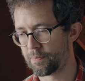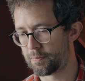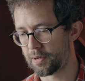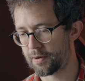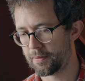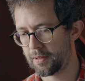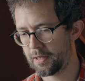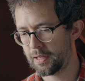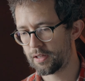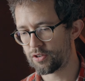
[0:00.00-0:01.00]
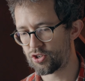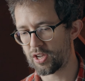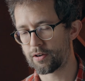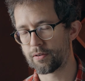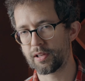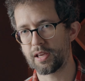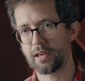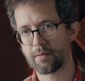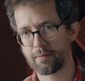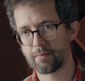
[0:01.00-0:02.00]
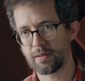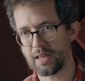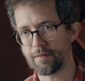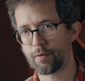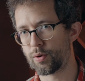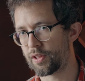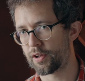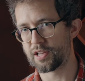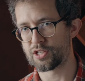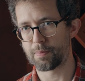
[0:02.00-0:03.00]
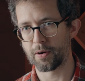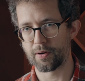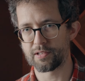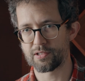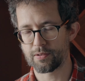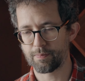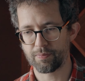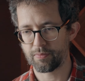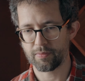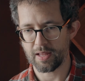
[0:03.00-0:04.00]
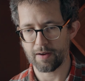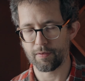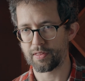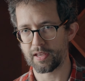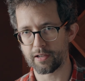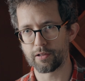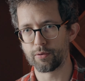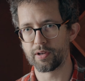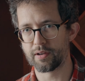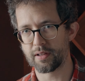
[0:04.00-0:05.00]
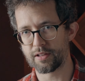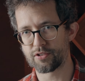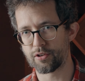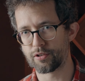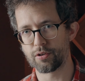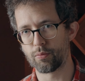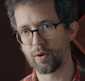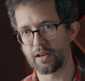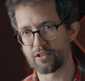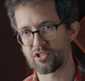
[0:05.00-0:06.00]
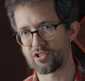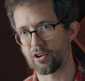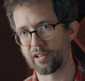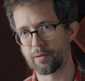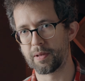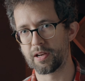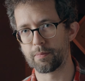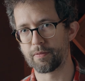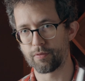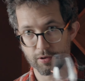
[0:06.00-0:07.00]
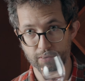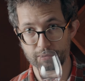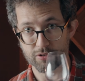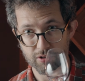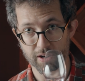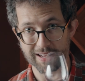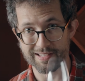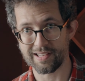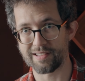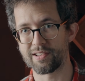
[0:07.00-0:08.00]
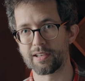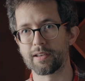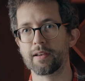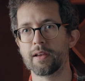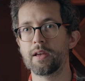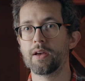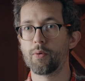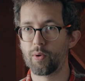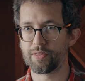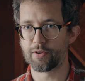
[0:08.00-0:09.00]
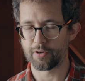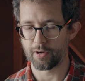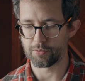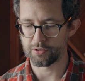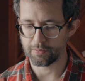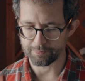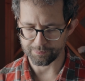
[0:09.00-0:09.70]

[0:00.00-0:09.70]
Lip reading: But generally, even with unaged spirits, everything included, it's good to wait a solid minute before you start assessing with your nose.